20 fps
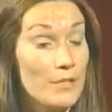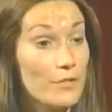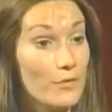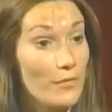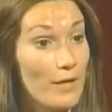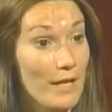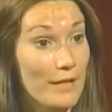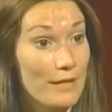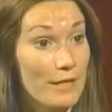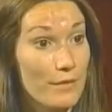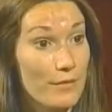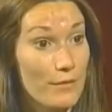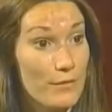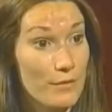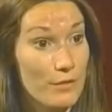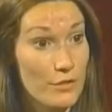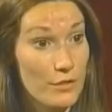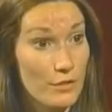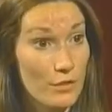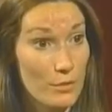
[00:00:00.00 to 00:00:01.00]
directly through
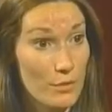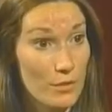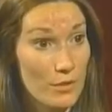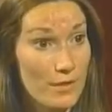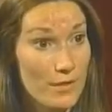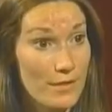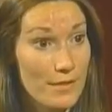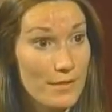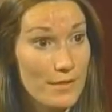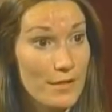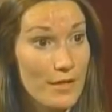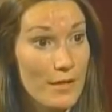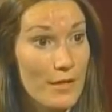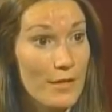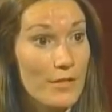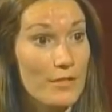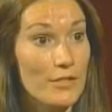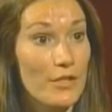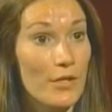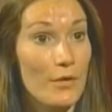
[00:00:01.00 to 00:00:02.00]
the schools.
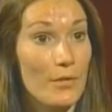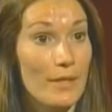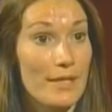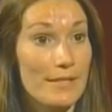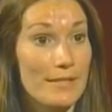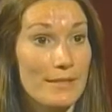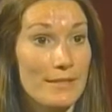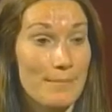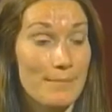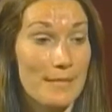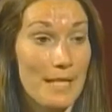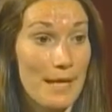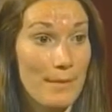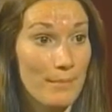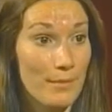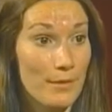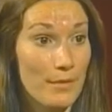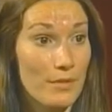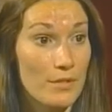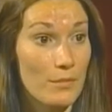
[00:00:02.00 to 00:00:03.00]
So in
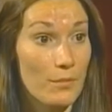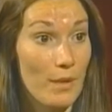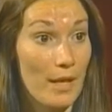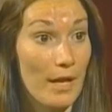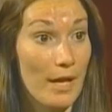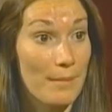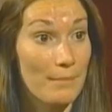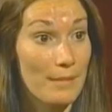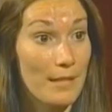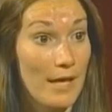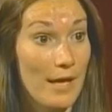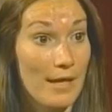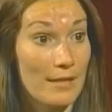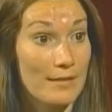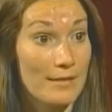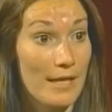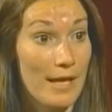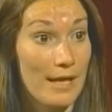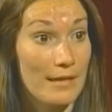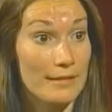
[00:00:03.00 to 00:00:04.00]
September is when I'm
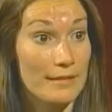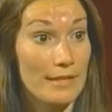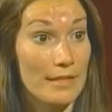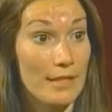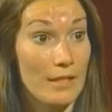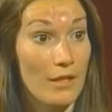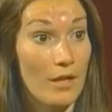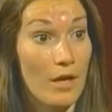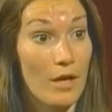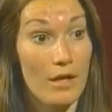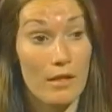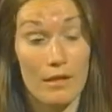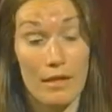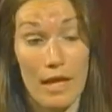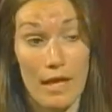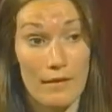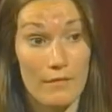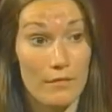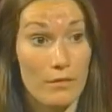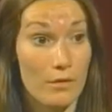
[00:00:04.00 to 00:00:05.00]
contacting a
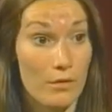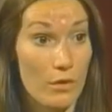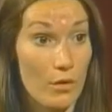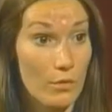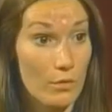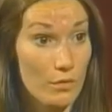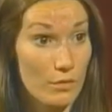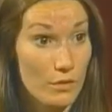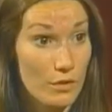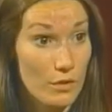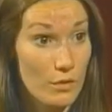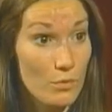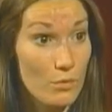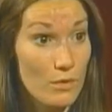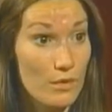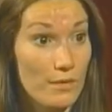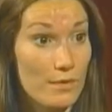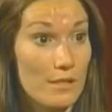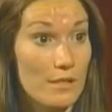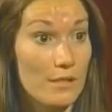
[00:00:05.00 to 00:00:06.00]
lot of the local
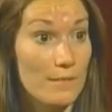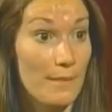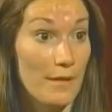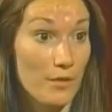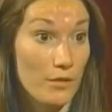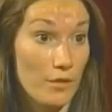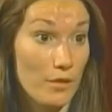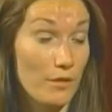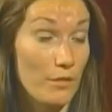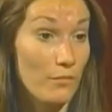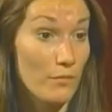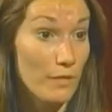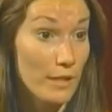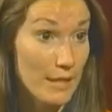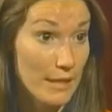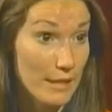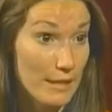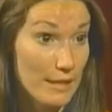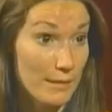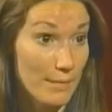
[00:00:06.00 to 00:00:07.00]
schools, especially the
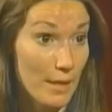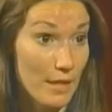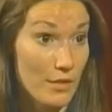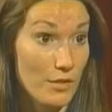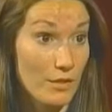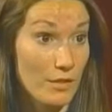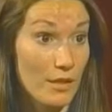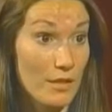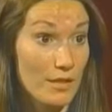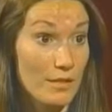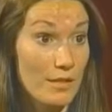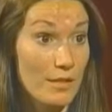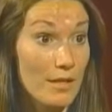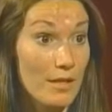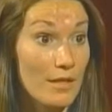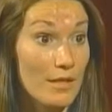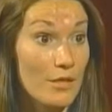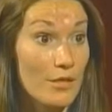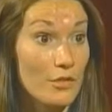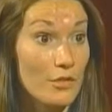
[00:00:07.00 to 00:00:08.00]
reading specialists,
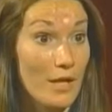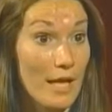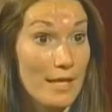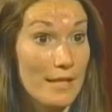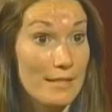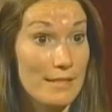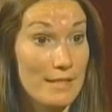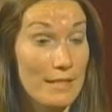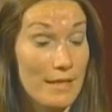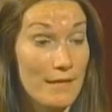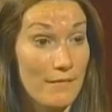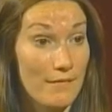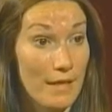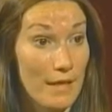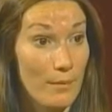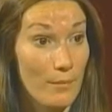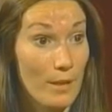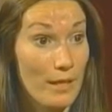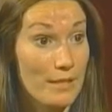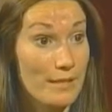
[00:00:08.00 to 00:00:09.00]
trying to see if
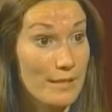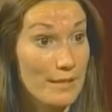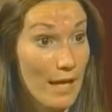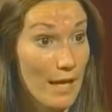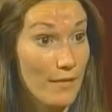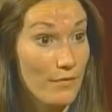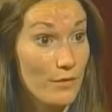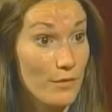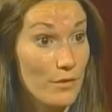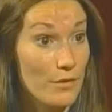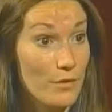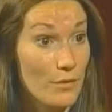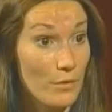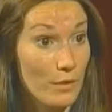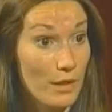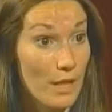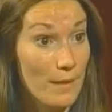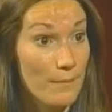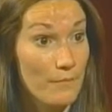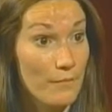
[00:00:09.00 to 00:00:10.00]
they want to sign their
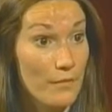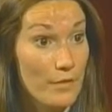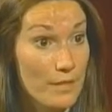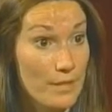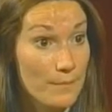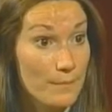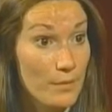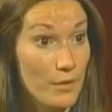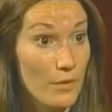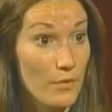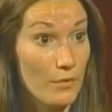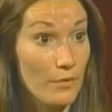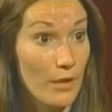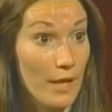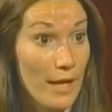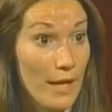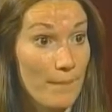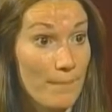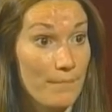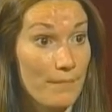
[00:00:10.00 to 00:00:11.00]
school up for this
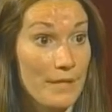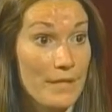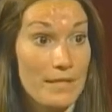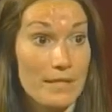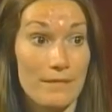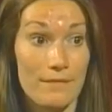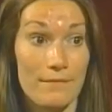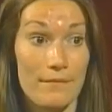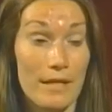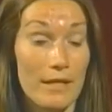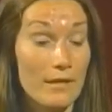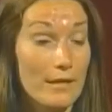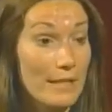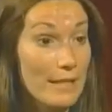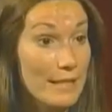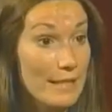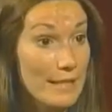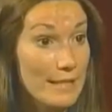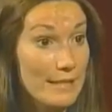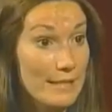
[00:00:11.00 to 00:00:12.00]
program. Mm. It's very
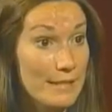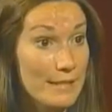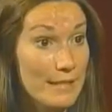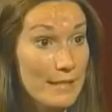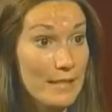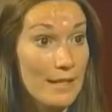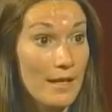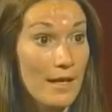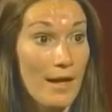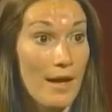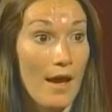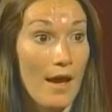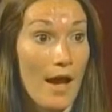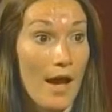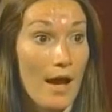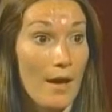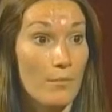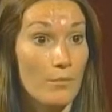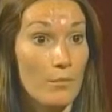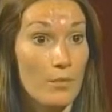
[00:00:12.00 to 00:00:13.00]
easy.
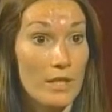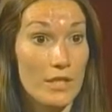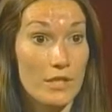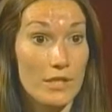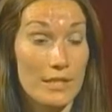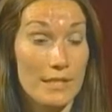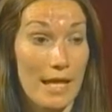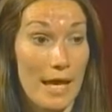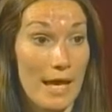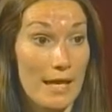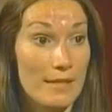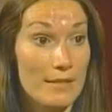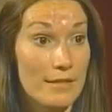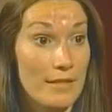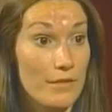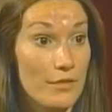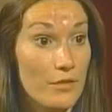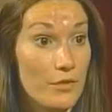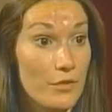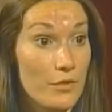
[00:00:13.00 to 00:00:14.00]
We just ask
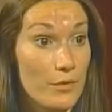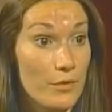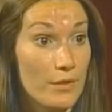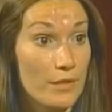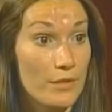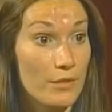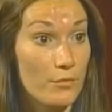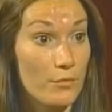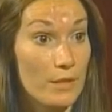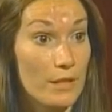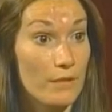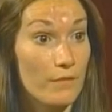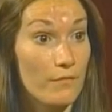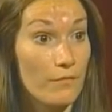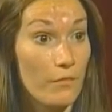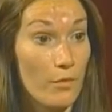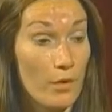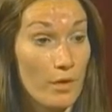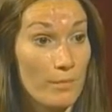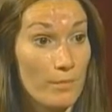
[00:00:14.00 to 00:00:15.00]
that the students read
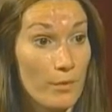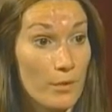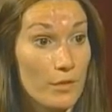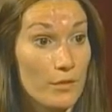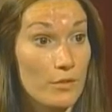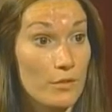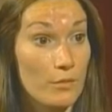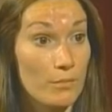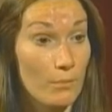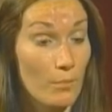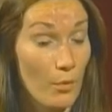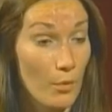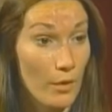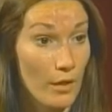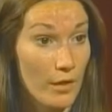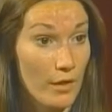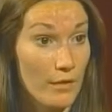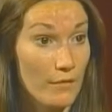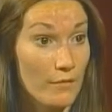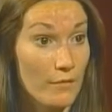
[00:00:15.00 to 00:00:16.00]
4 books or
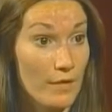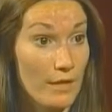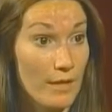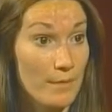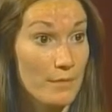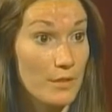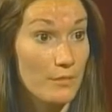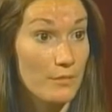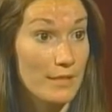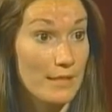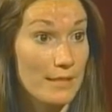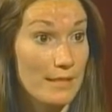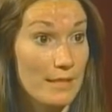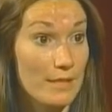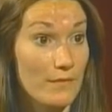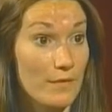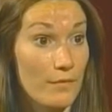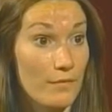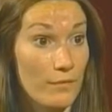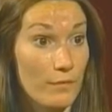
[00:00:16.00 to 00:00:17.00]
more for them to
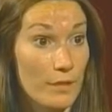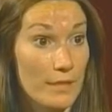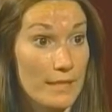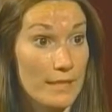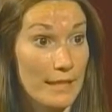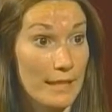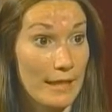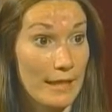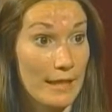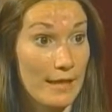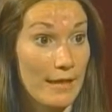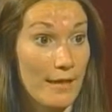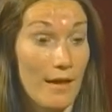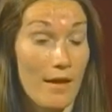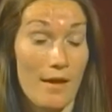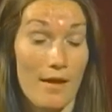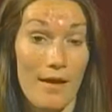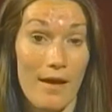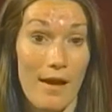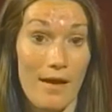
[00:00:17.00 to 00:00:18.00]
receive a free ticket.
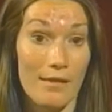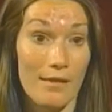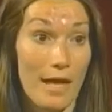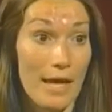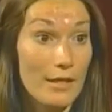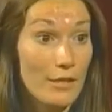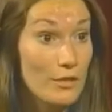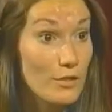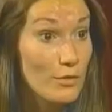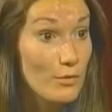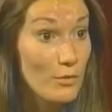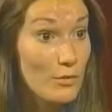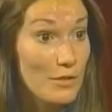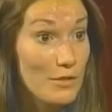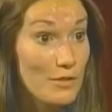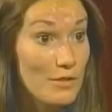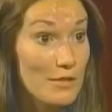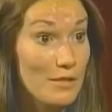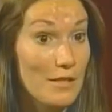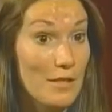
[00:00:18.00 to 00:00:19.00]
A lot of
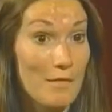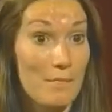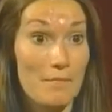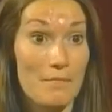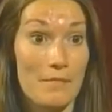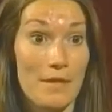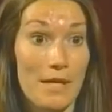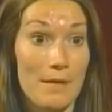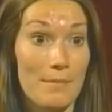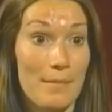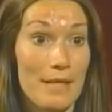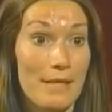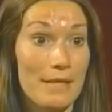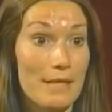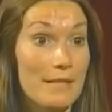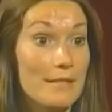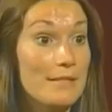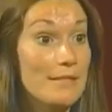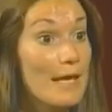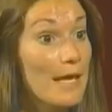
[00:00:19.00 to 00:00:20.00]
schools, they make
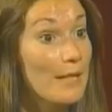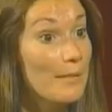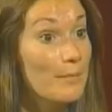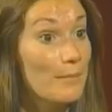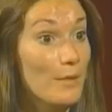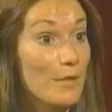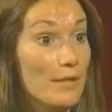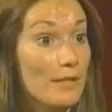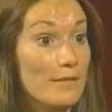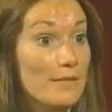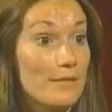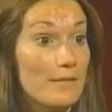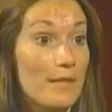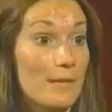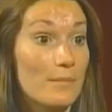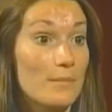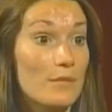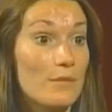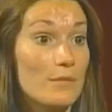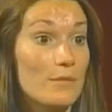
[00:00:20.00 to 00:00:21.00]
it 10 books.
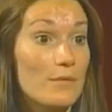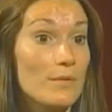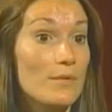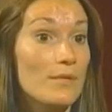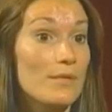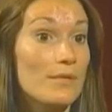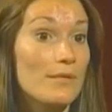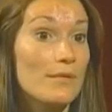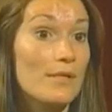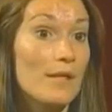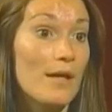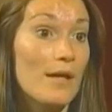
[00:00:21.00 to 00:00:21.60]
Some schools